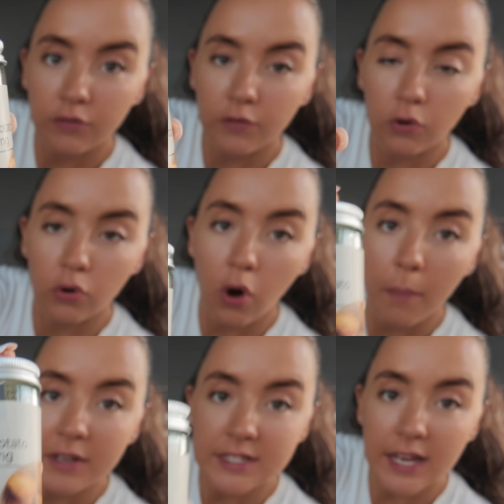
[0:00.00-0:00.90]
For
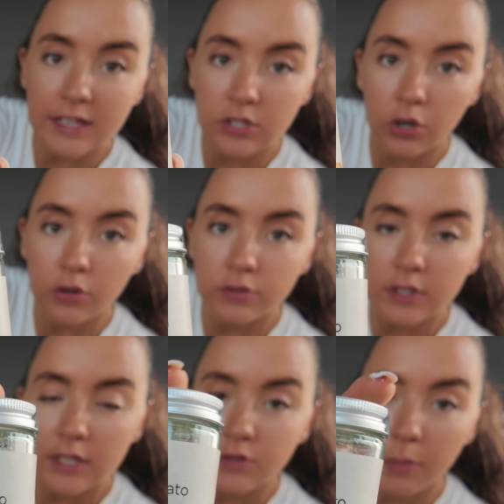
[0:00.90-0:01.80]
potatoes,
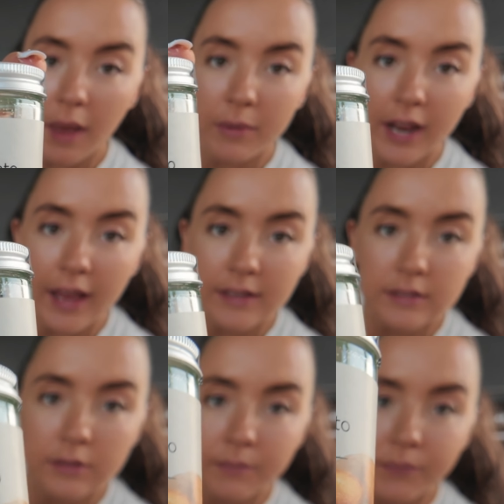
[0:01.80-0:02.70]
it's from
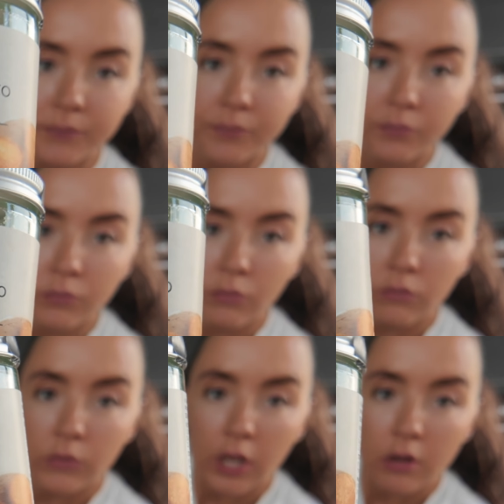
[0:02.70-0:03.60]
M&S,
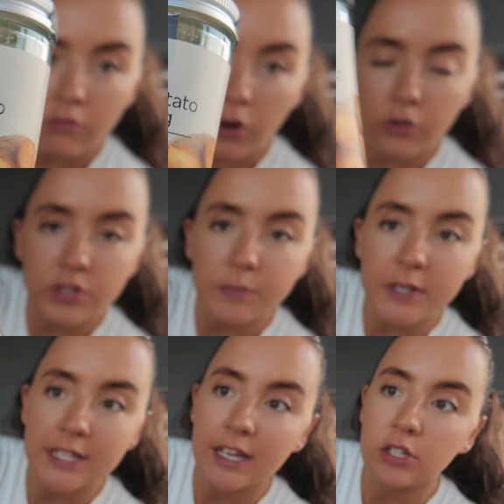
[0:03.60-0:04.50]
roast
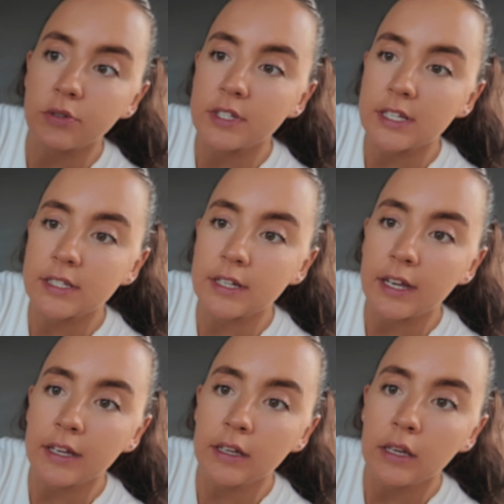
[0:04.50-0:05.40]
potato
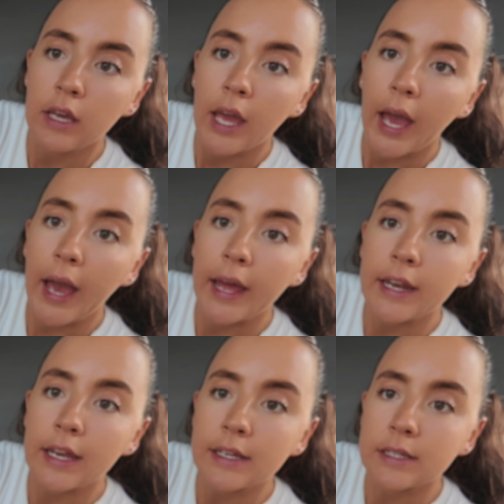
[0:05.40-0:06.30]
seasoning, and
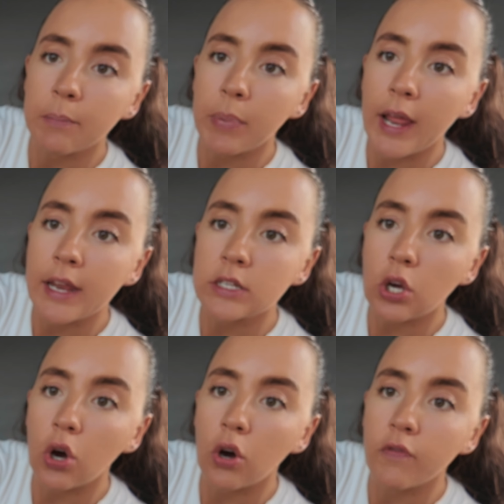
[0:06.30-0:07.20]
it is a blend
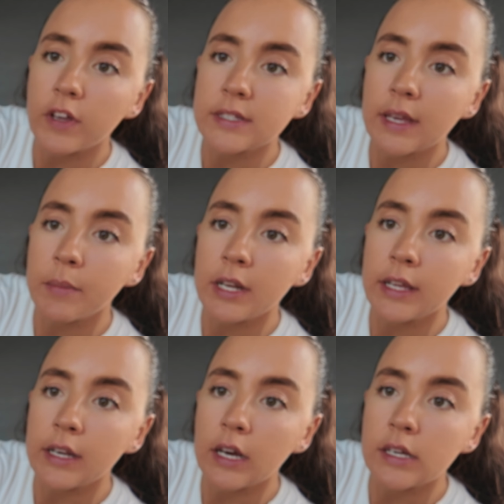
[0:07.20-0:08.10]
of
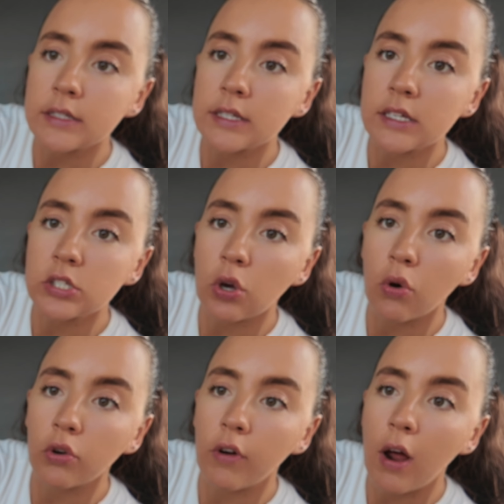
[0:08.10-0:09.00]
semolina, sea
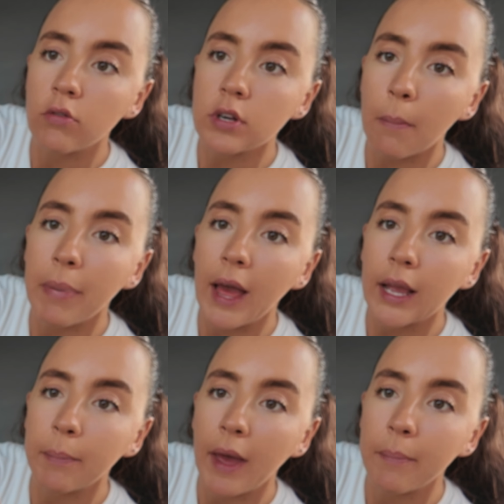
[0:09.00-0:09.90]
salt, ground
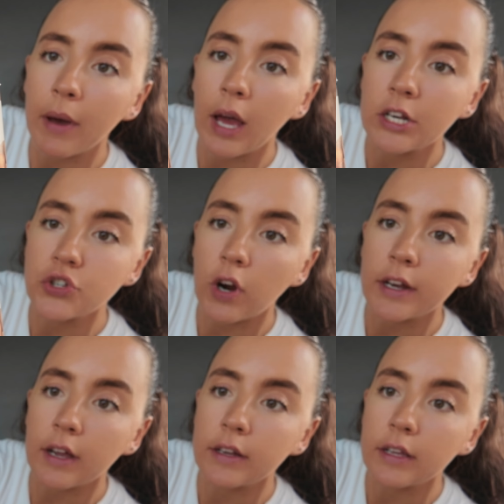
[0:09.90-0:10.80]
black pepper and
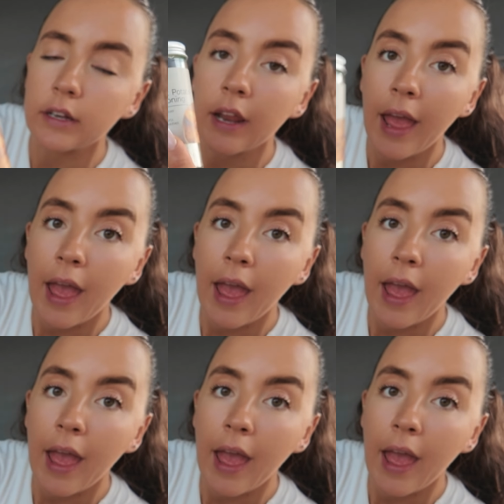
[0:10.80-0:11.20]
dried onion.